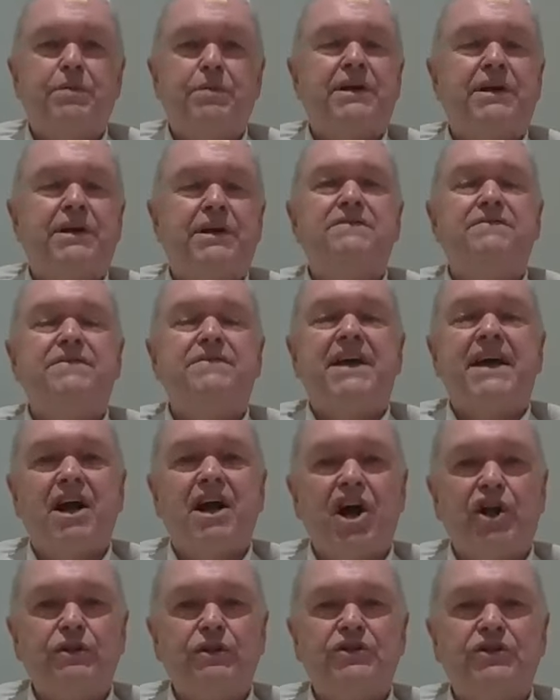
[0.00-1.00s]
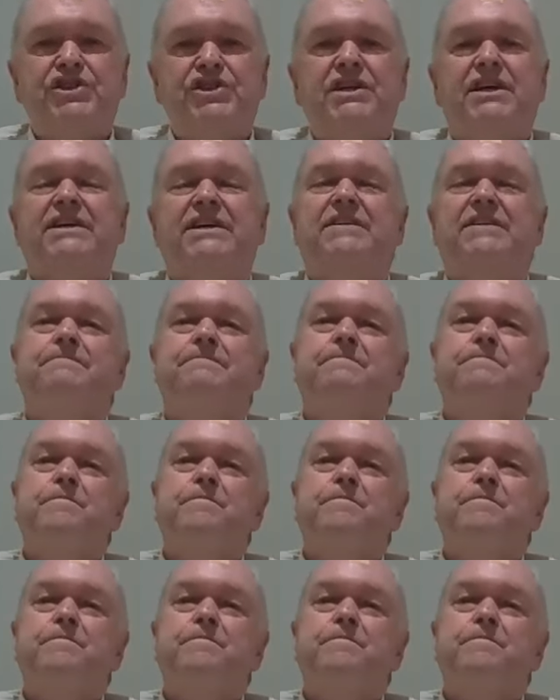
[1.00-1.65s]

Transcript: because of their culture.